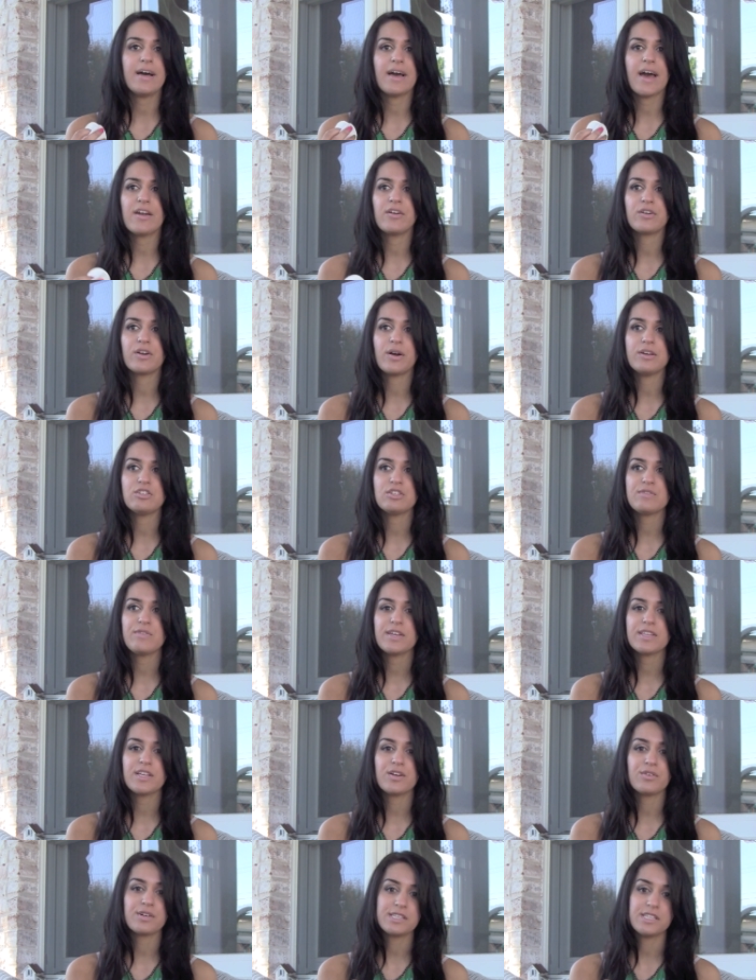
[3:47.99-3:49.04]
I don't know, I just feel
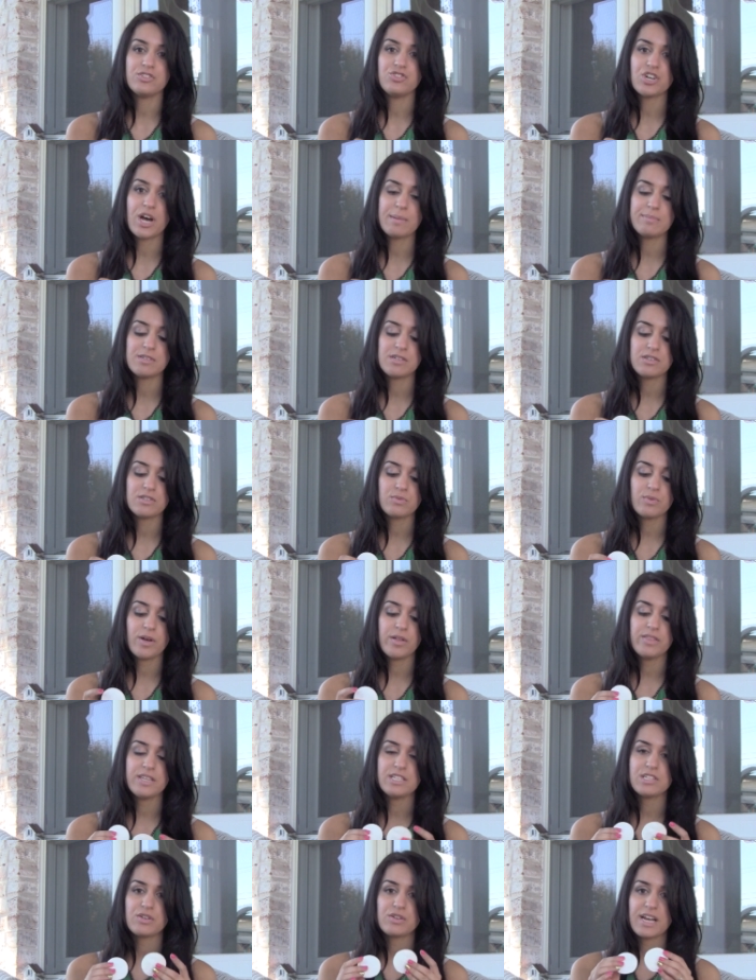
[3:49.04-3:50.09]
like they don't get the job done as well.
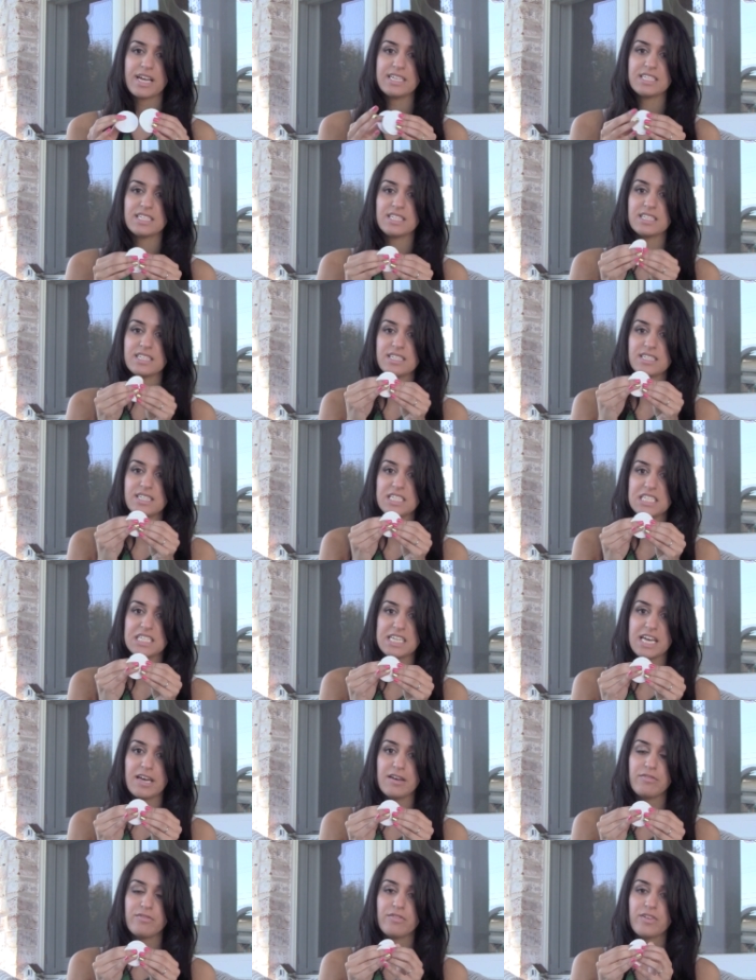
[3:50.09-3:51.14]
These are nice and
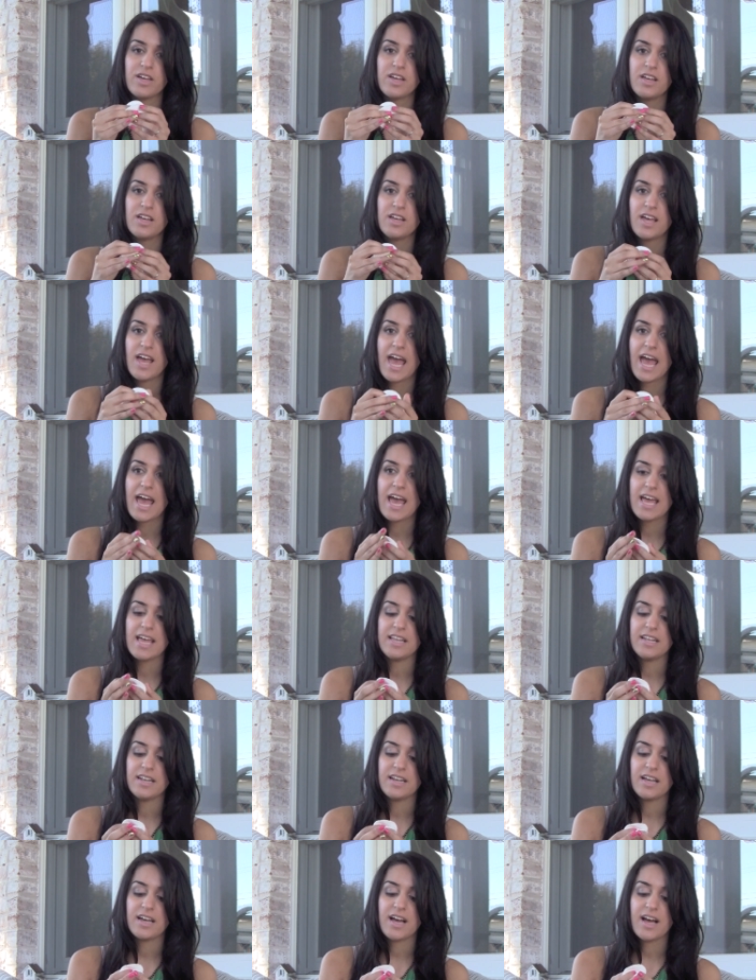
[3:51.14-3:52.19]
stiff
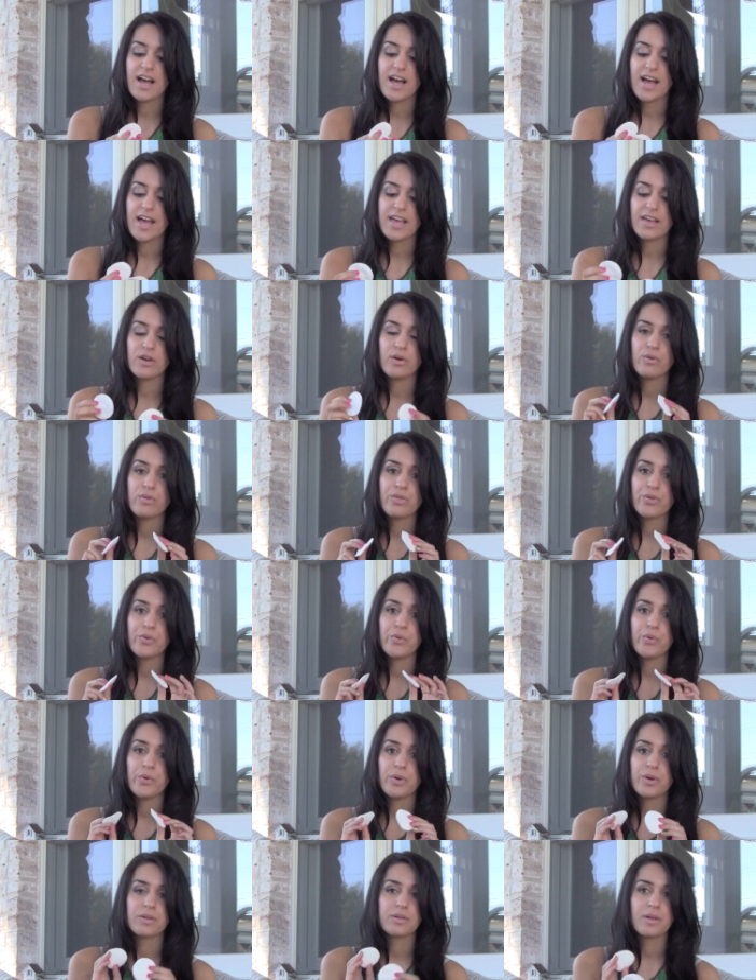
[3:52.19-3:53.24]
and I go
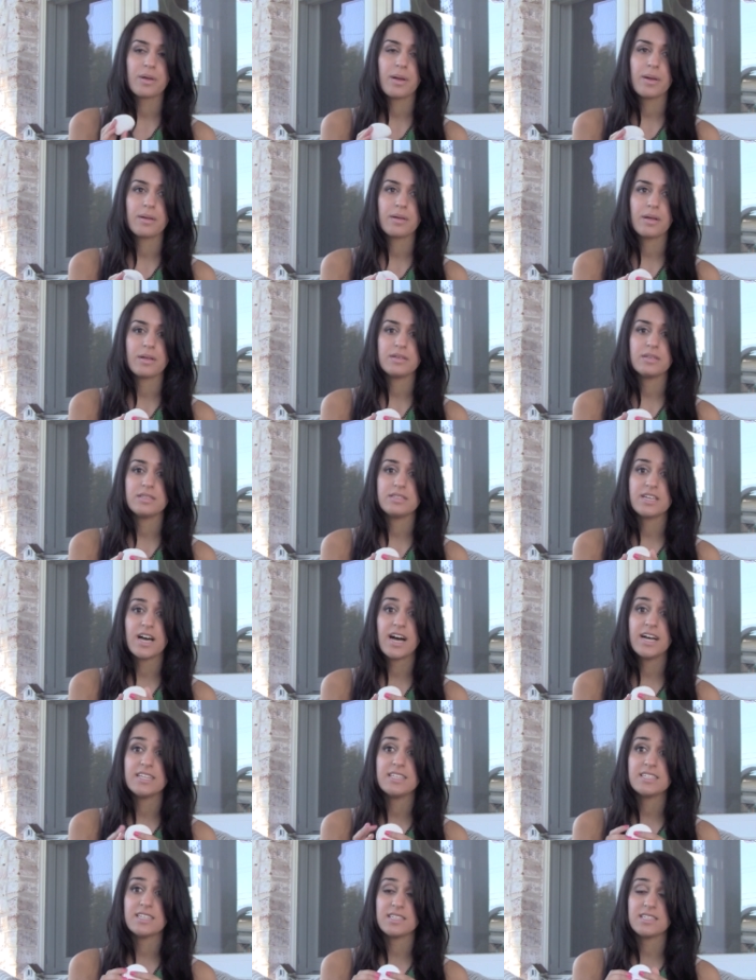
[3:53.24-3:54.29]
through
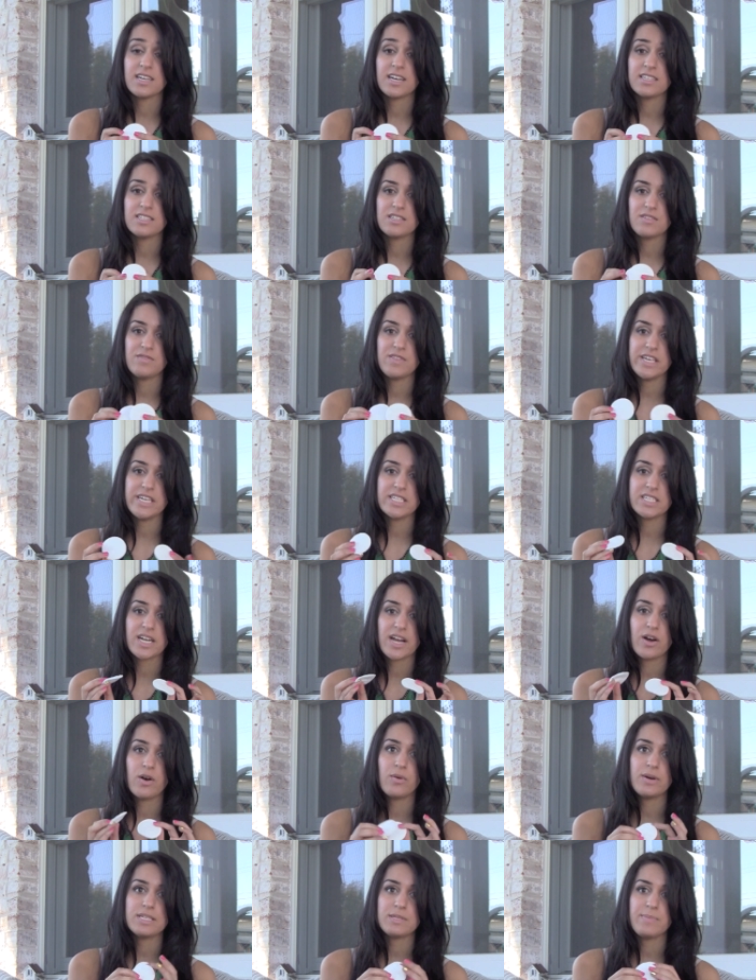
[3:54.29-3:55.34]
tons and tons of these and I
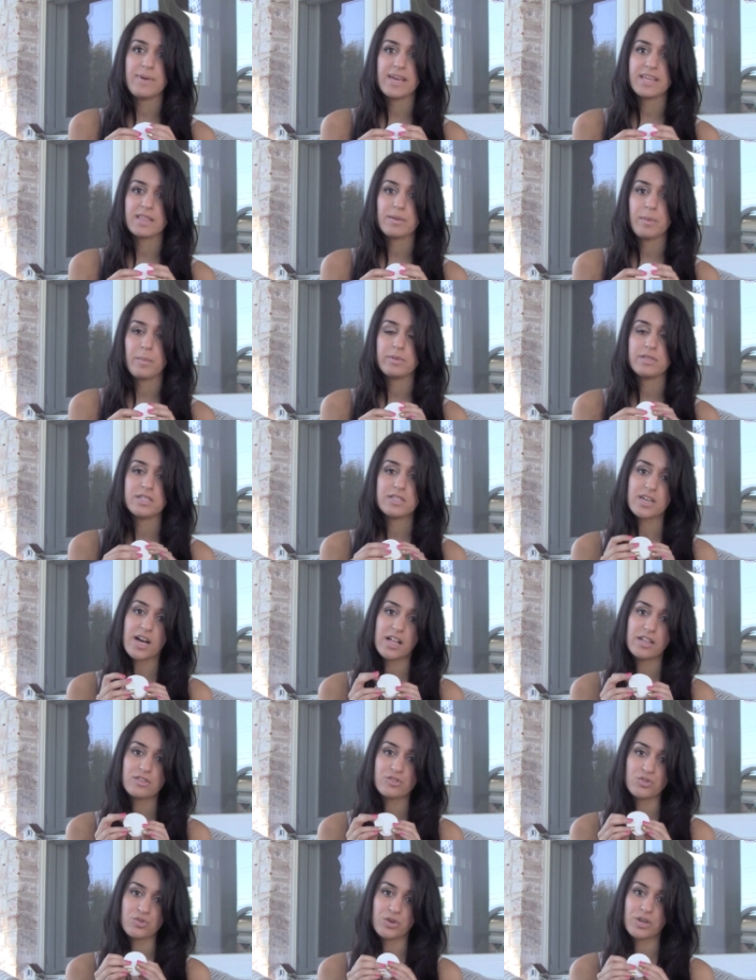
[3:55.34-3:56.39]
always pick them up at the
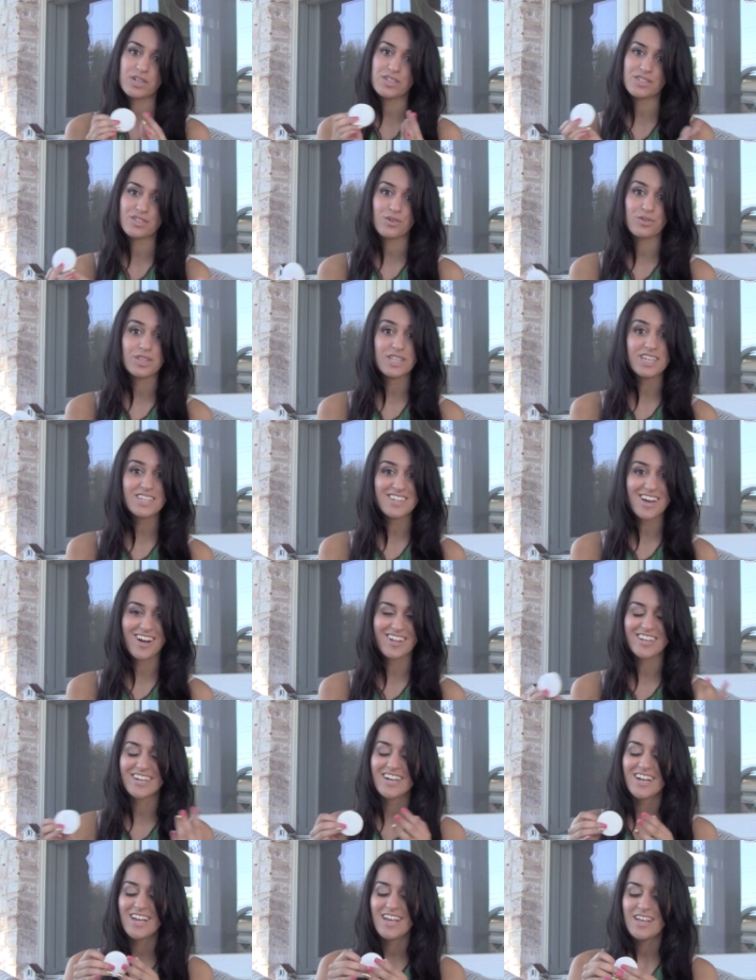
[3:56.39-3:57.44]
dollar store because they're only a
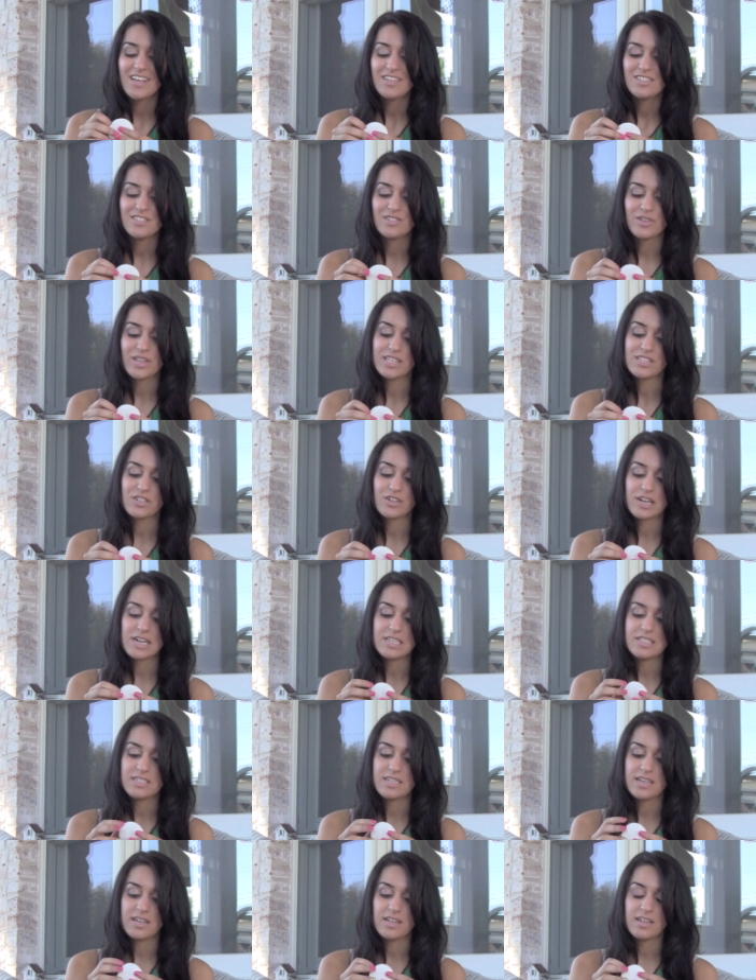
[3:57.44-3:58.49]
dollar so that's a
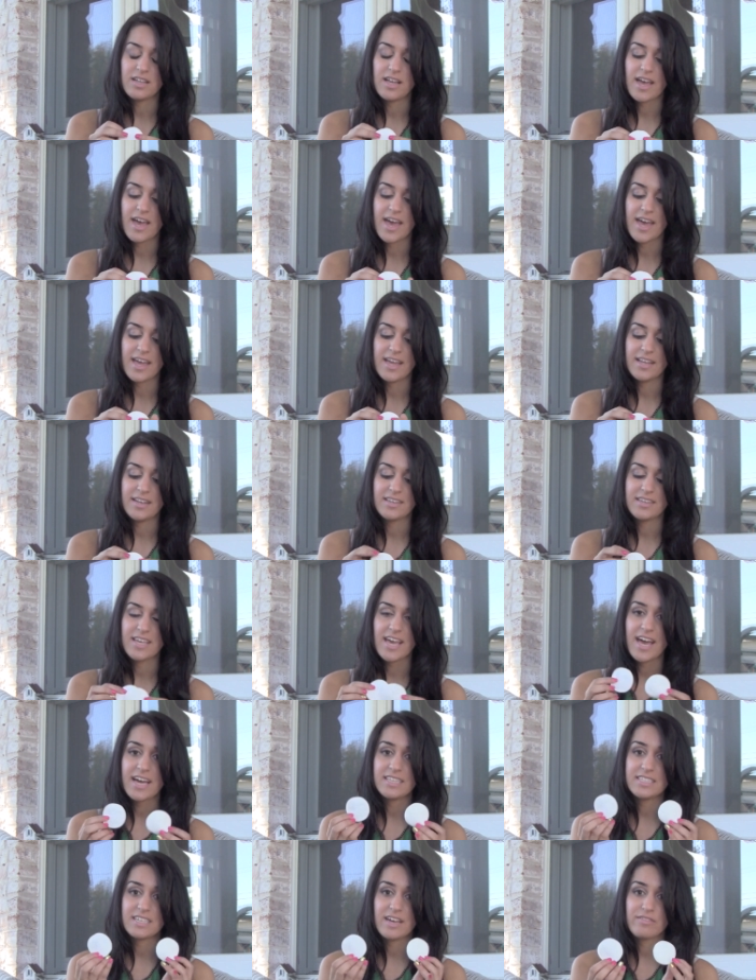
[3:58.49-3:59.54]
great deal and
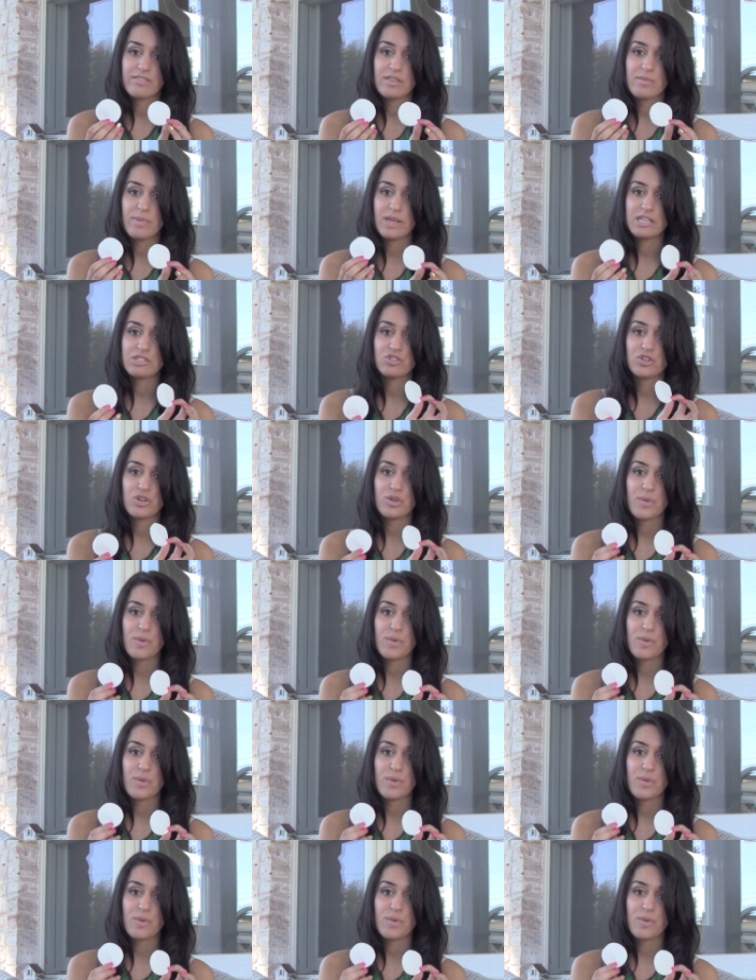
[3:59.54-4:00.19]
yeah definitely make sure